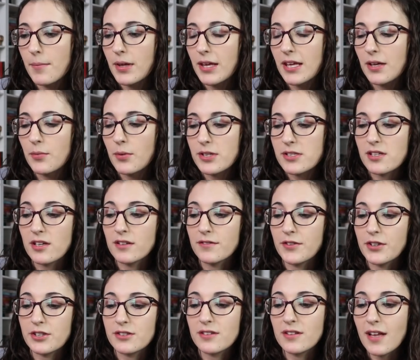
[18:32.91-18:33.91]
he was her
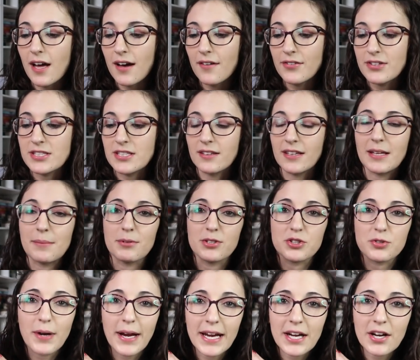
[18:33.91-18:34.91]
first love until he
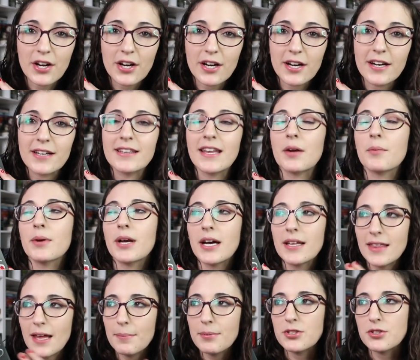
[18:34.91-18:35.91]
betrayed her, and like we
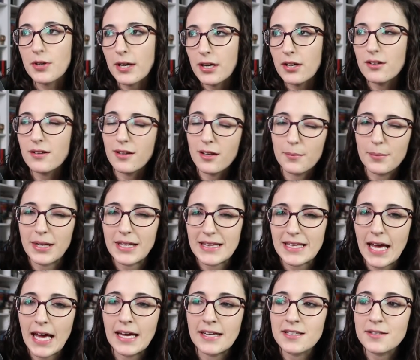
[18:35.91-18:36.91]
got that betrayal a little bit at
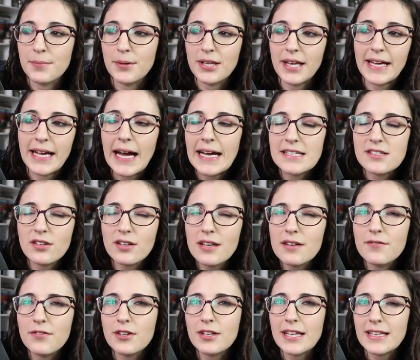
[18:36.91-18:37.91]
the end, but like I still
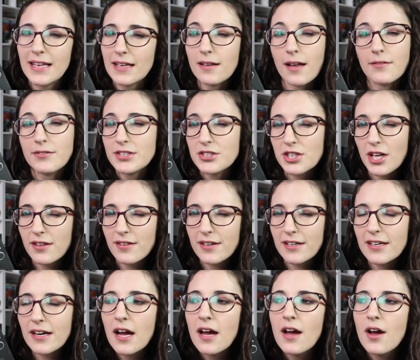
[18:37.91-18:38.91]
didn't feel like they loved each
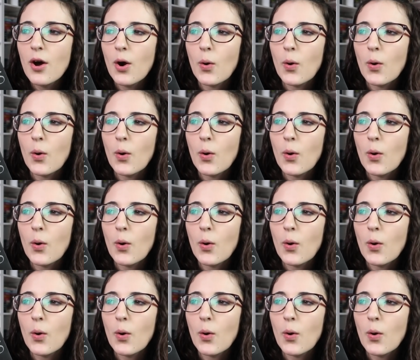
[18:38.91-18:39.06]
other,